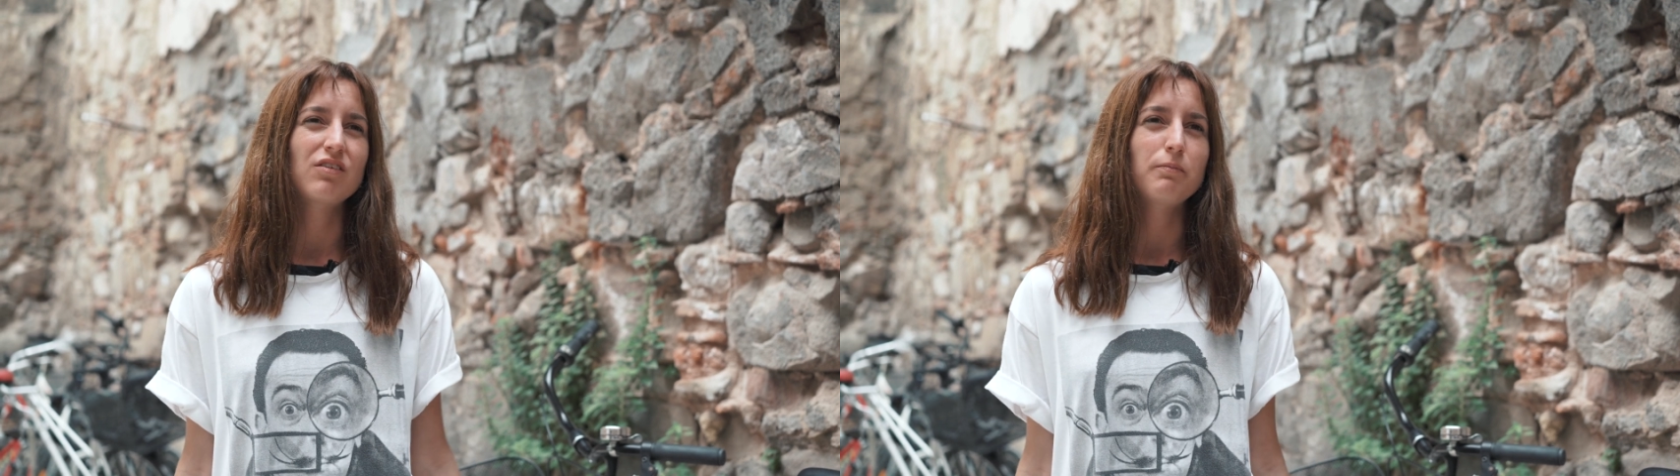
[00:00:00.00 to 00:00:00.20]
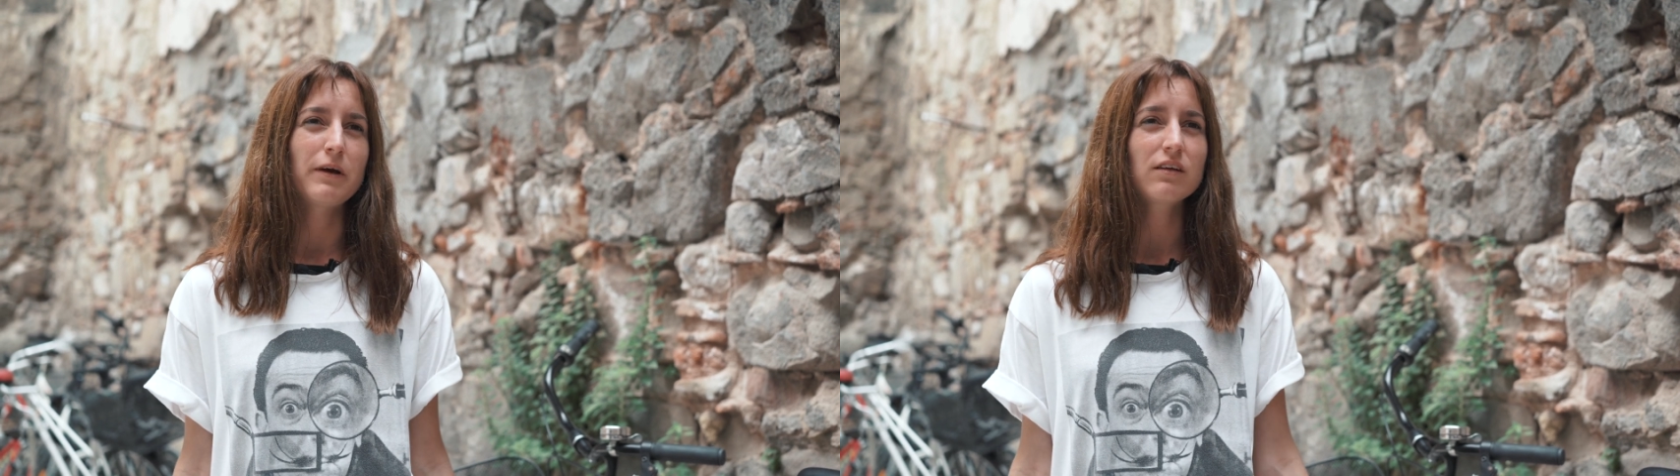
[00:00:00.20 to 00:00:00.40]

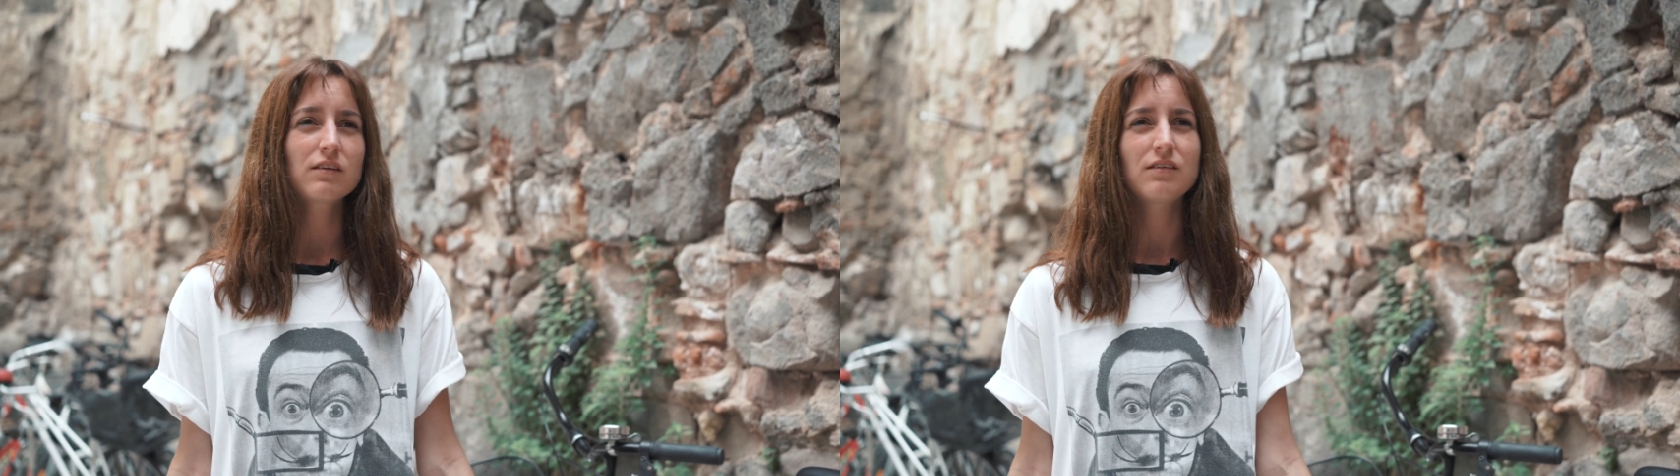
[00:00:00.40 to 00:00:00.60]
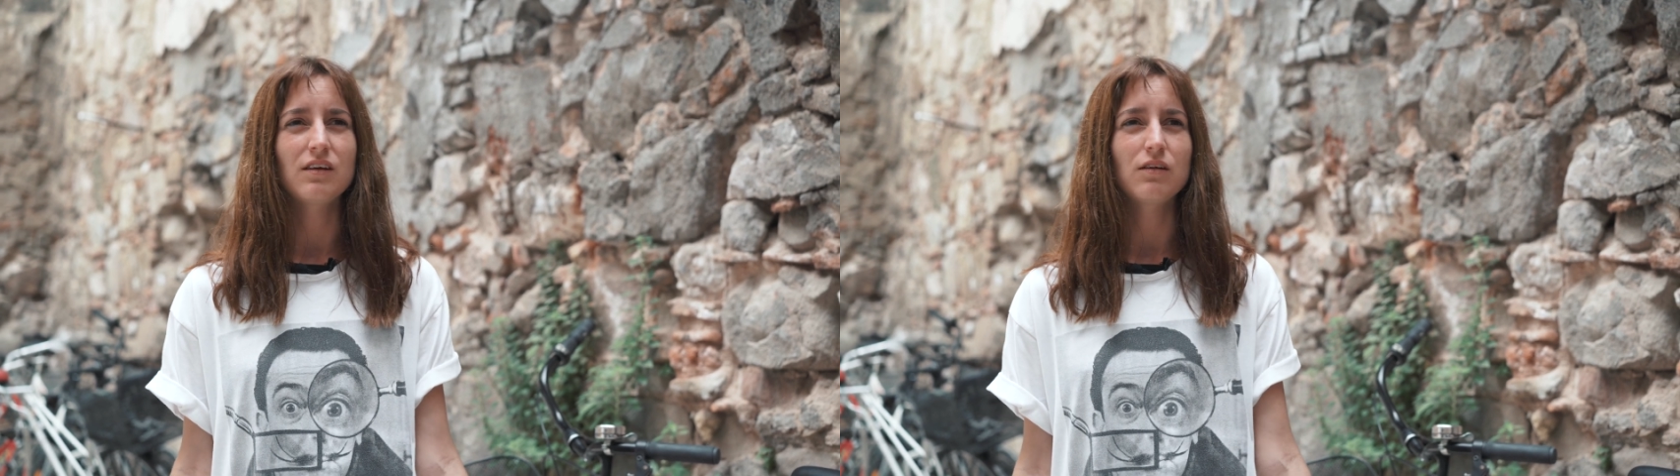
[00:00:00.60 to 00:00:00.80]

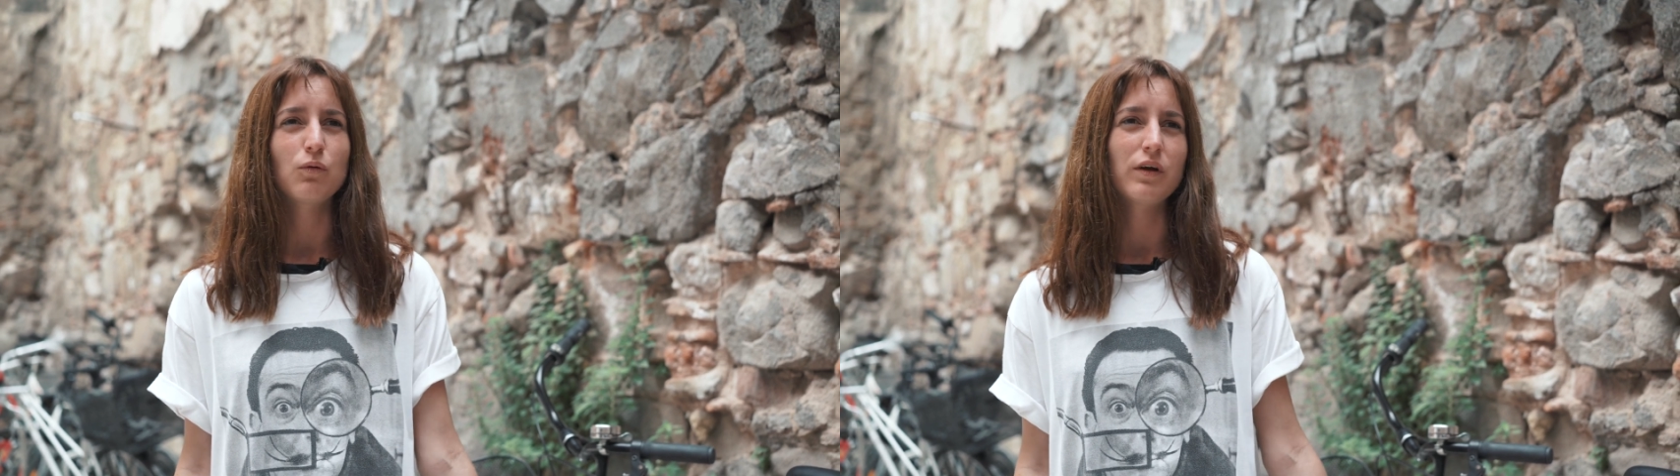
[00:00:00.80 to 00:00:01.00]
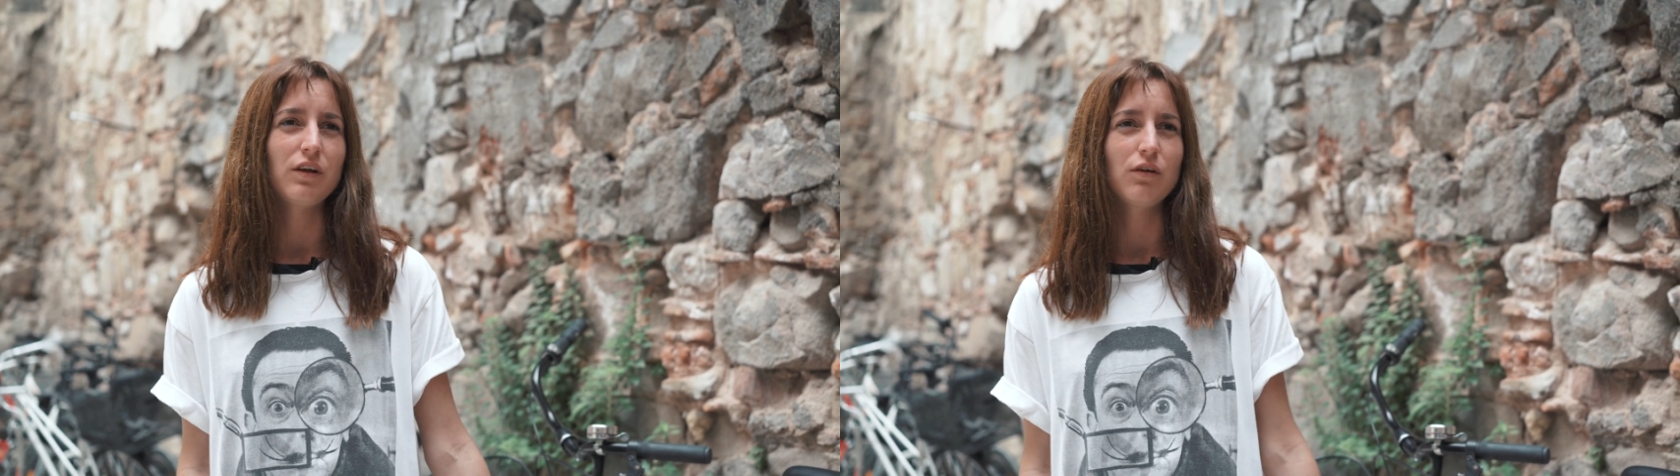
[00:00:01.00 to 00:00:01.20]

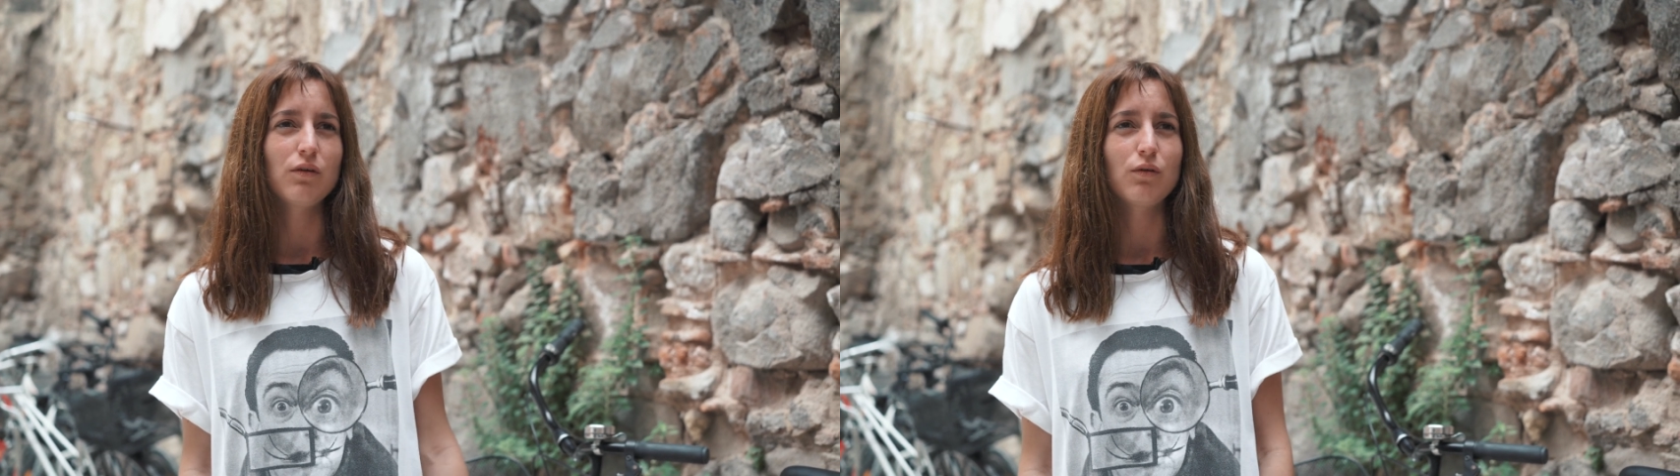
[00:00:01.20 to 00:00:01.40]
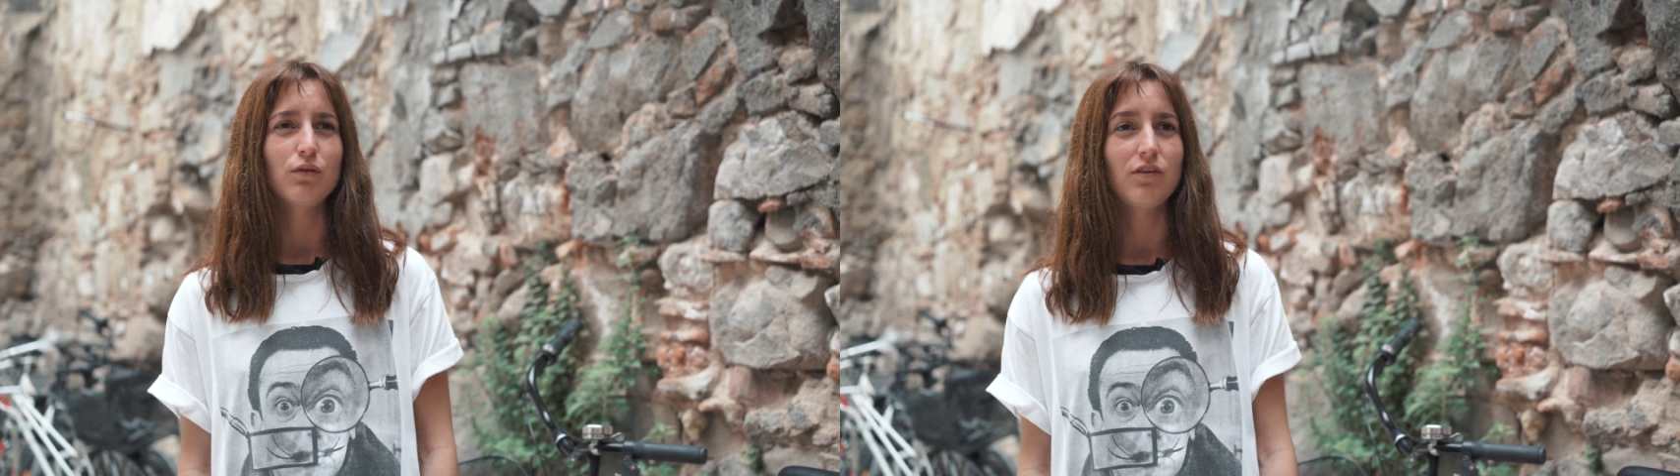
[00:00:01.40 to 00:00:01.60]
expected when
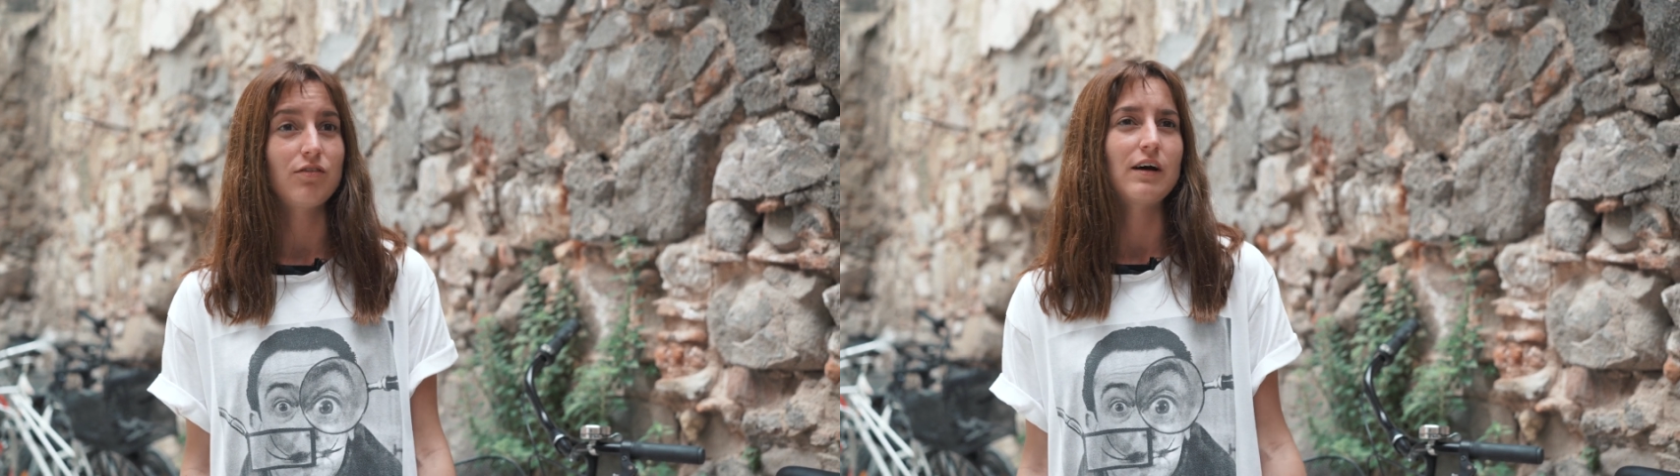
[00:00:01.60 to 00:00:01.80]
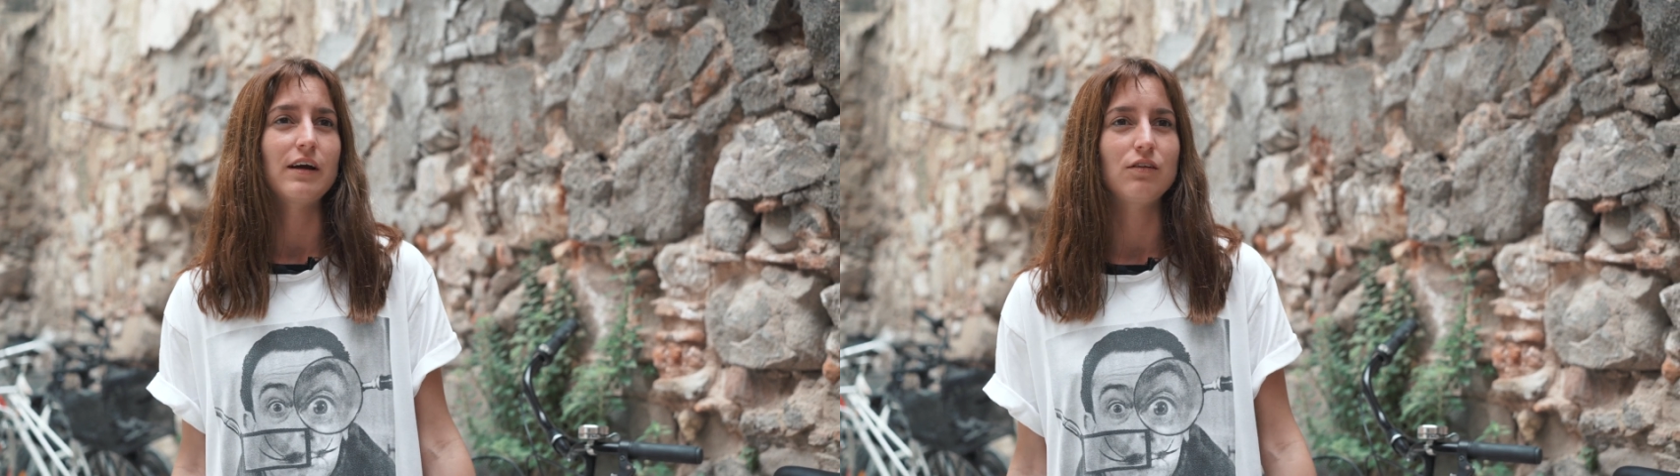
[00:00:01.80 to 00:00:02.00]
you
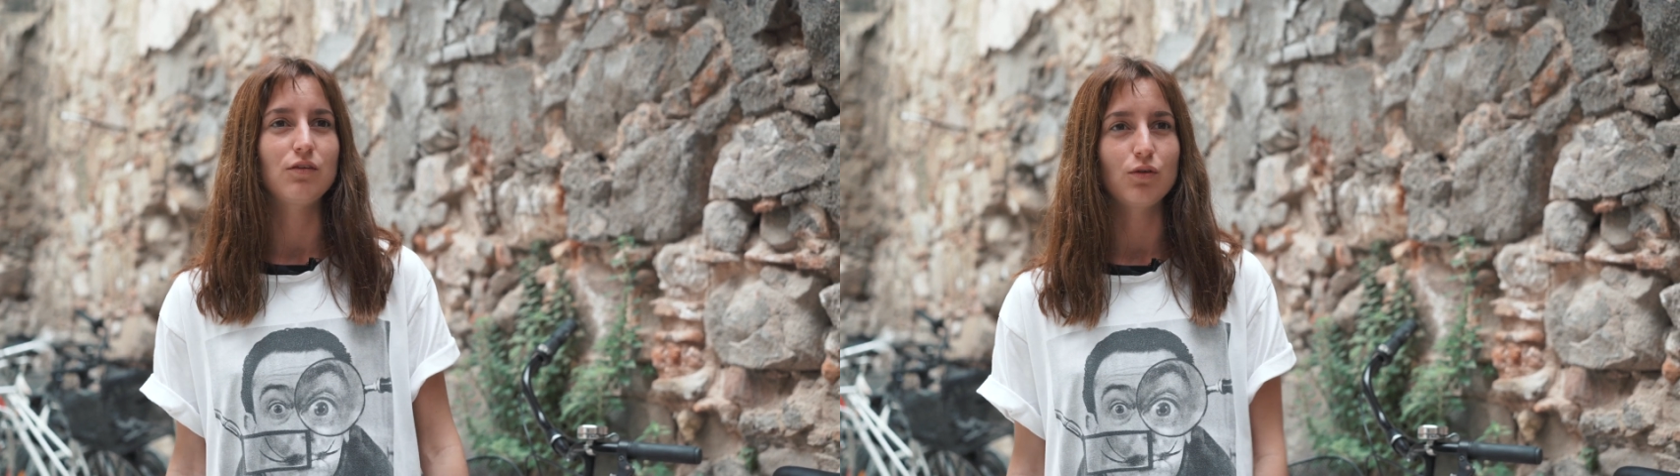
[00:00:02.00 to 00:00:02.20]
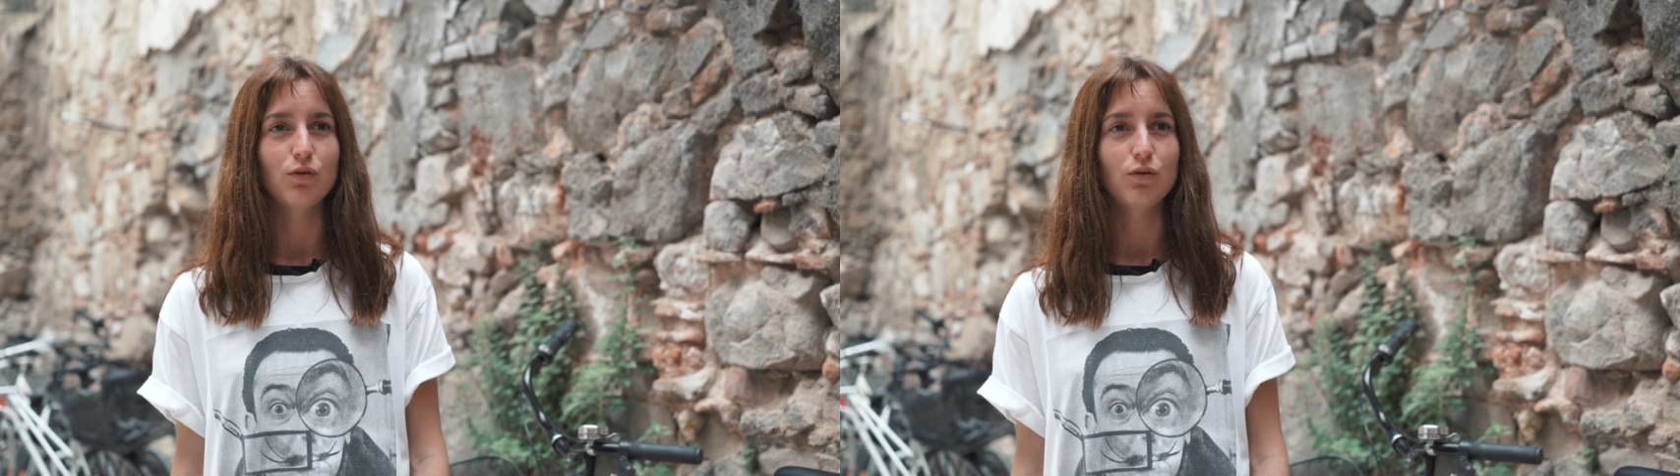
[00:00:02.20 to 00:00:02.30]
decide